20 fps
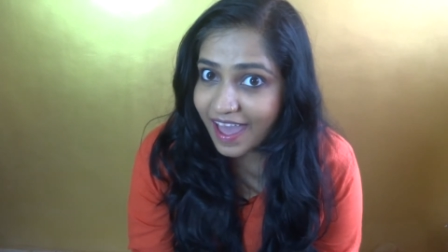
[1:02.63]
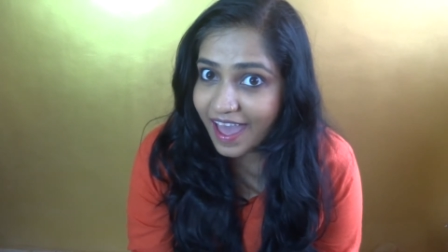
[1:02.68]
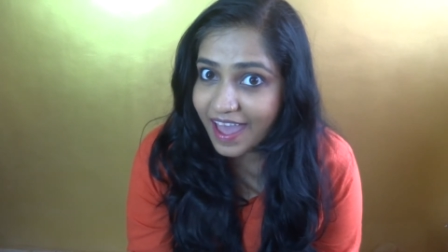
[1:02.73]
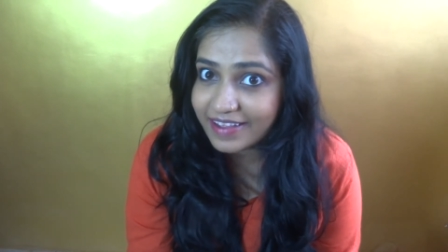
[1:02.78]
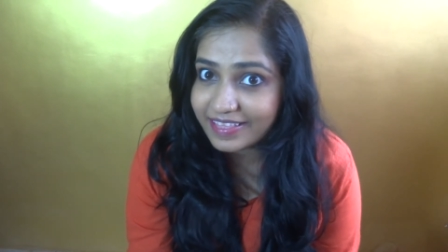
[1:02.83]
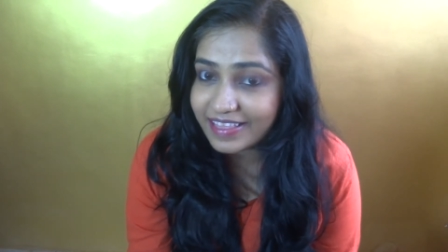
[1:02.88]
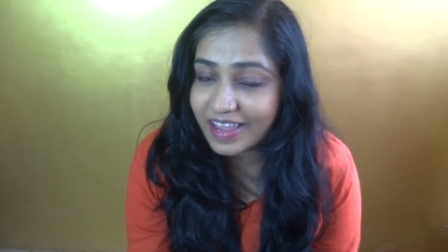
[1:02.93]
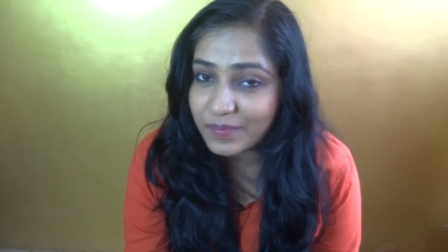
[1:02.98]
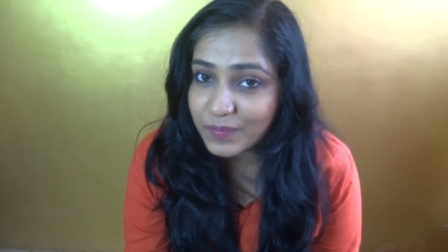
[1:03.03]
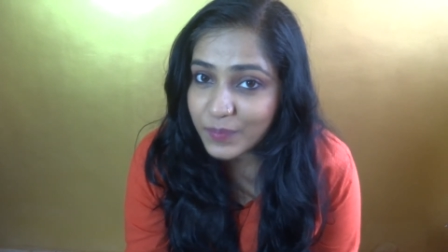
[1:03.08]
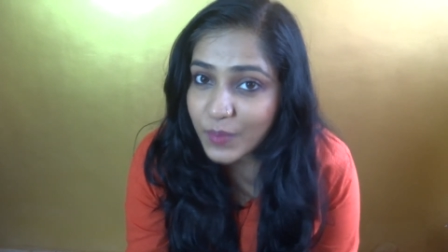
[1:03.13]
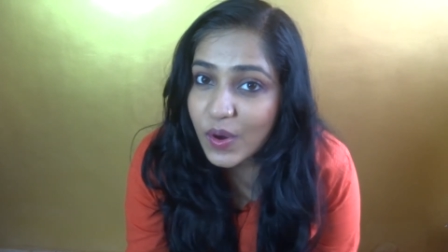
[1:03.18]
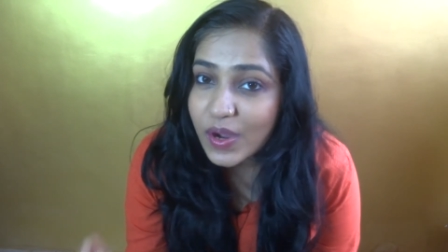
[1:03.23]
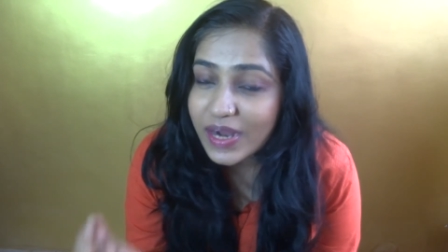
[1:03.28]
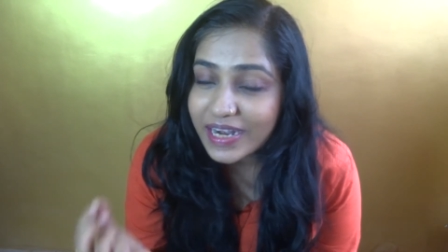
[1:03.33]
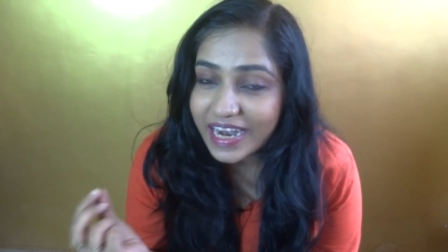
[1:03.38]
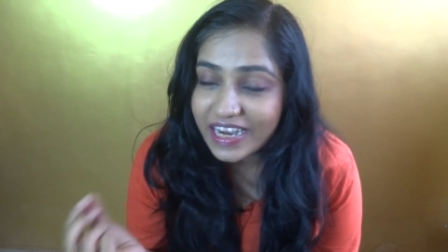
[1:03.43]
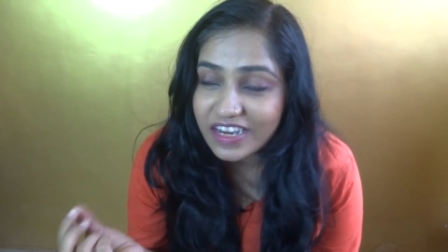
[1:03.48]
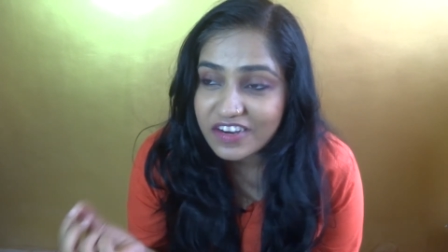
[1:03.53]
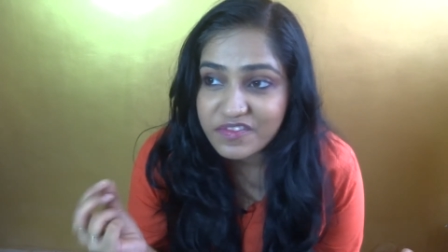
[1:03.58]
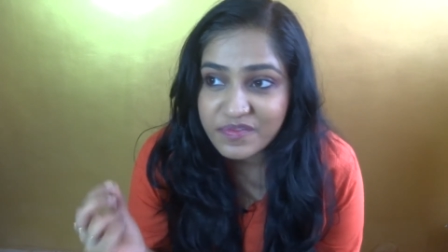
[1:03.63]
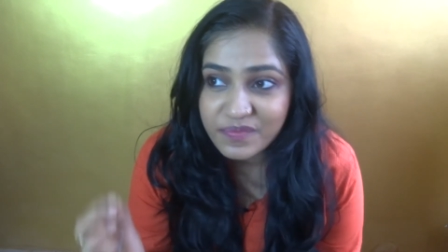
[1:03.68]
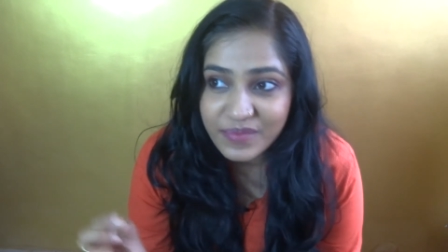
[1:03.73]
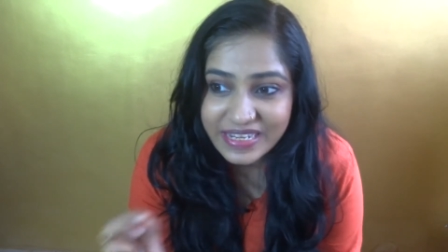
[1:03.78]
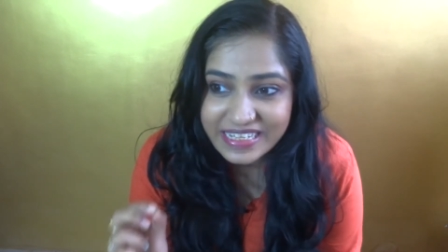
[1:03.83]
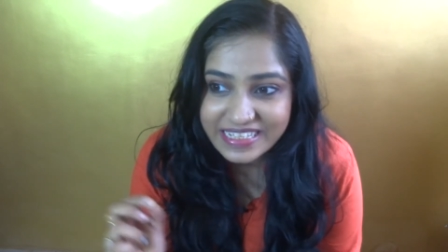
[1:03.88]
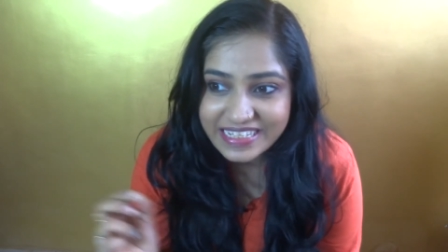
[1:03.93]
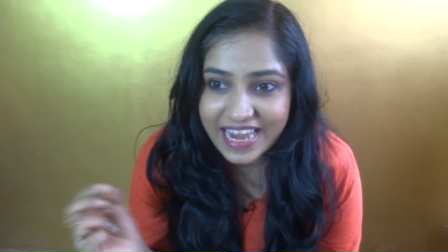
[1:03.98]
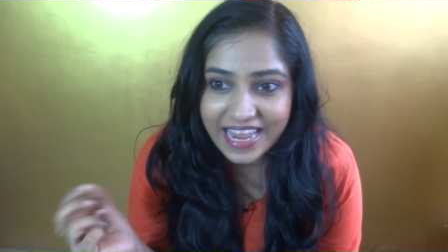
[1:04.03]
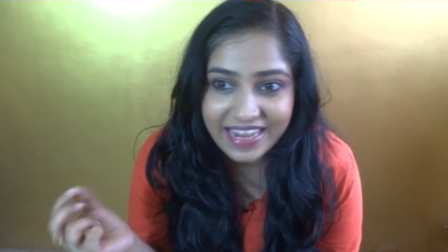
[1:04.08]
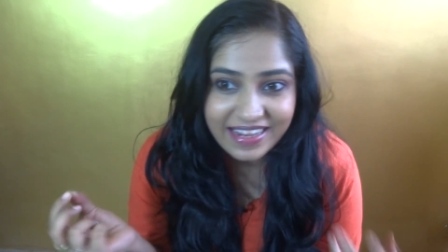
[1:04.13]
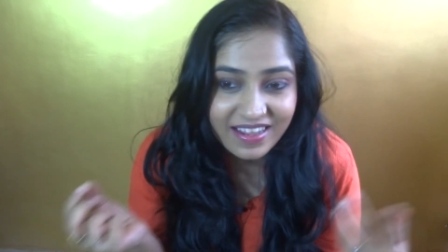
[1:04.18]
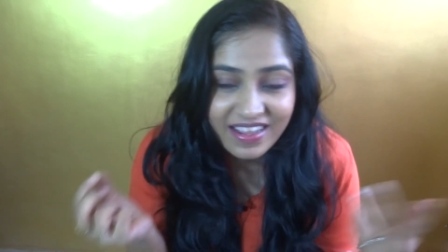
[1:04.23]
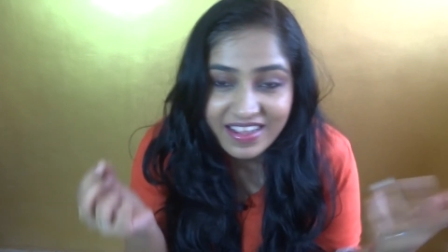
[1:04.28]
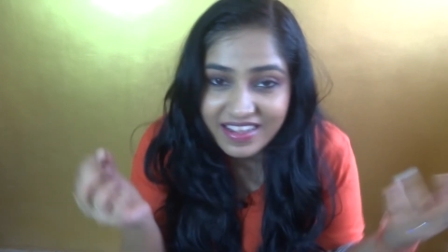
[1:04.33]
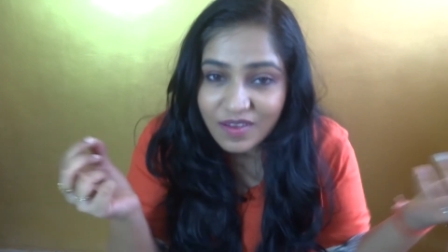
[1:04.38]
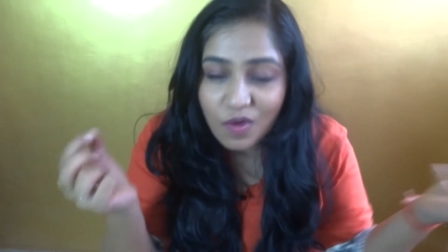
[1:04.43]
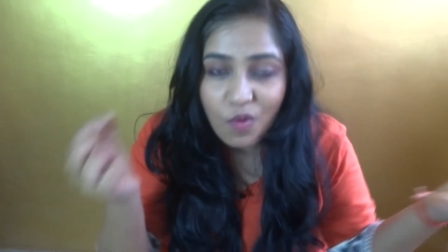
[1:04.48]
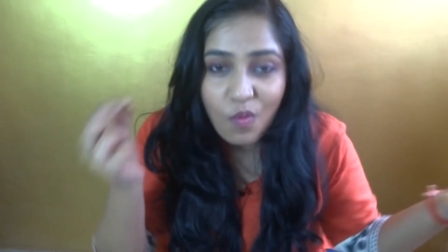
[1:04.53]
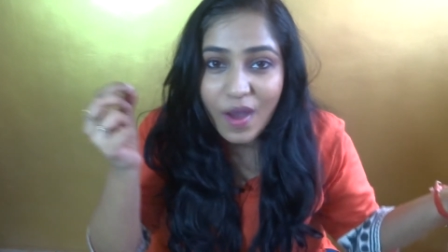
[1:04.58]
And that pole kind of missed like
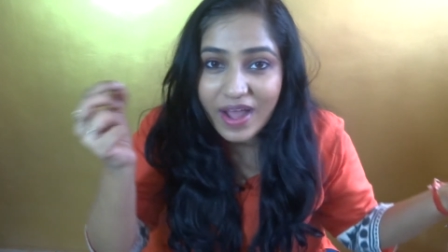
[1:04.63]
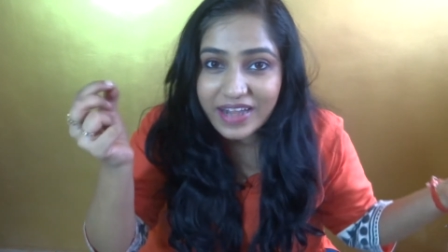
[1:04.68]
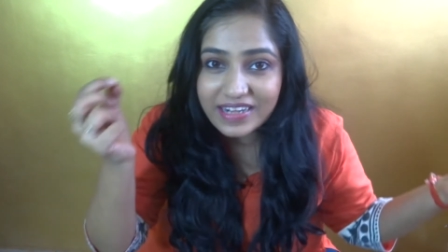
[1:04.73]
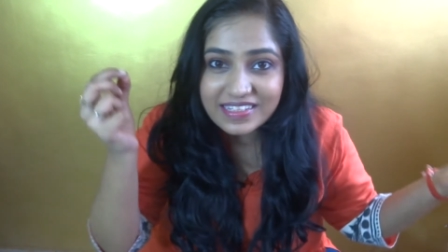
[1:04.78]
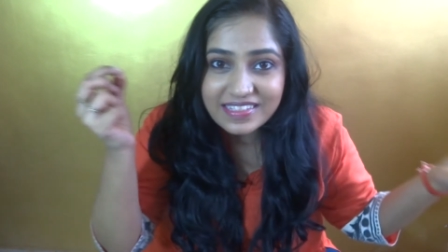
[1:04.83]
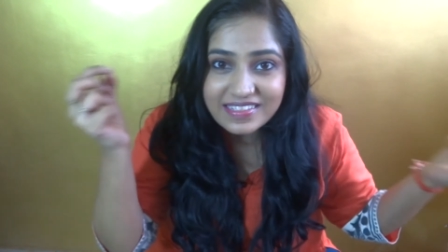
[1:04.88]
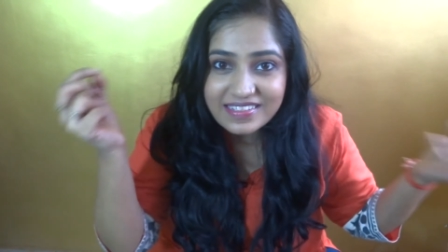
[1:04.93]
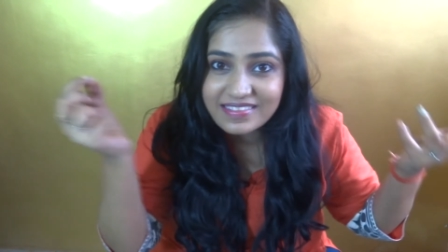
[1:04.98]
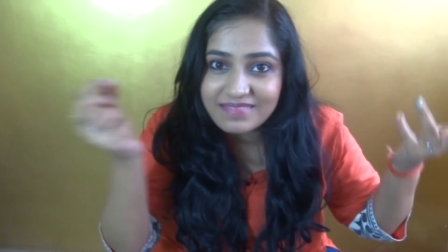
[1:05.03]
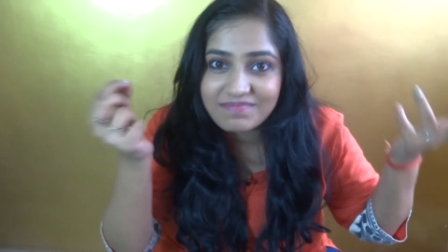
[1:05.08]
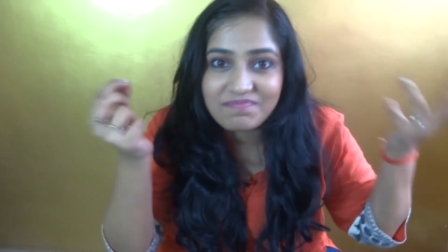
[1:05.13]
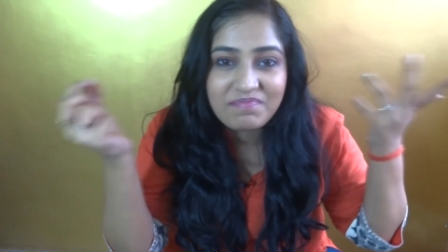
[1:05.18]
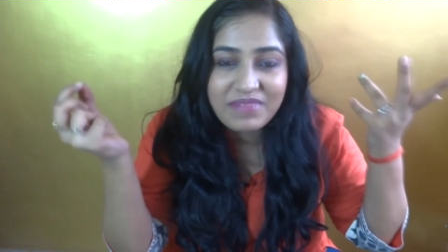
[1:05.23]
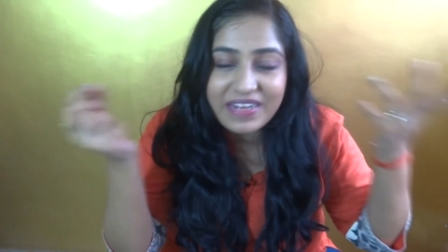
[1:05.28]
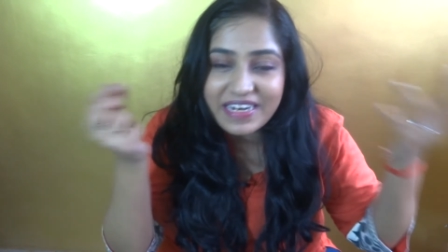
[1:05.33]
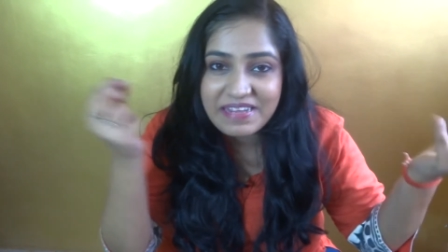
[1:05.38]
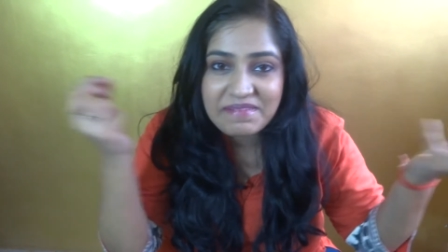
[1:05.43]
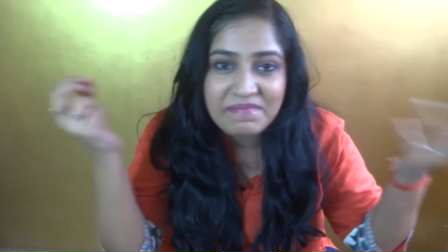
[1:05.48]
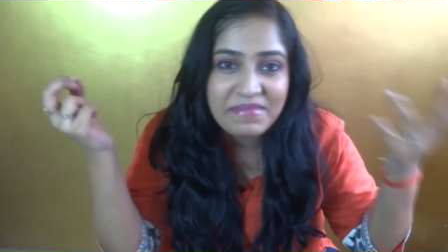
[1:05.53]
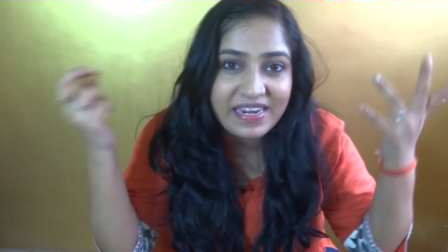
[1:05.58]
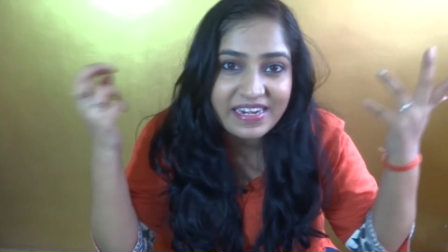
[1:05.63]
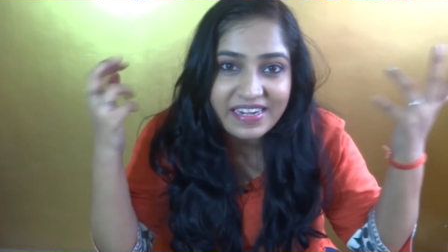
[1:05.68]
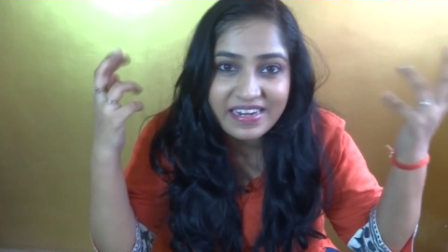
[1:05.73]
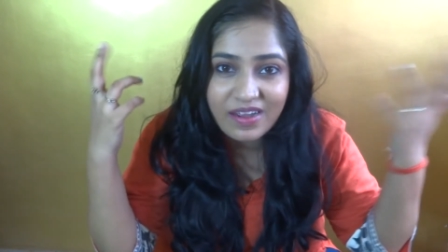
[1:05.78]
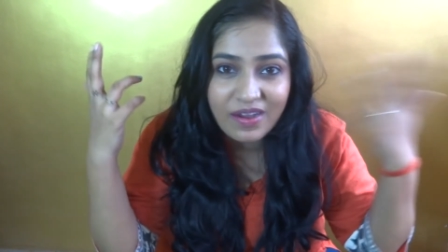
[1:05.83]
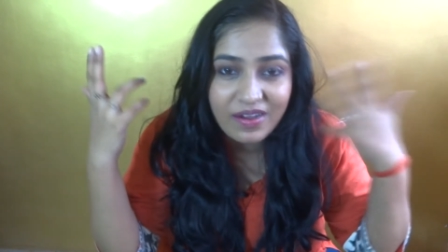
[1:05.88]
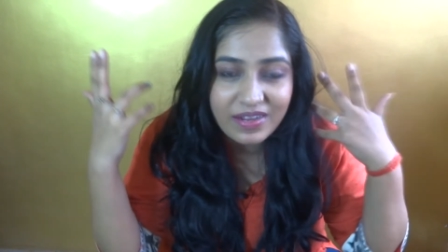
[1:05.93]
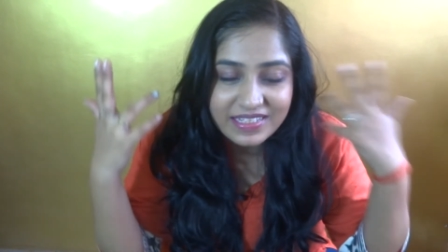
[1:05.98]
1 millimeter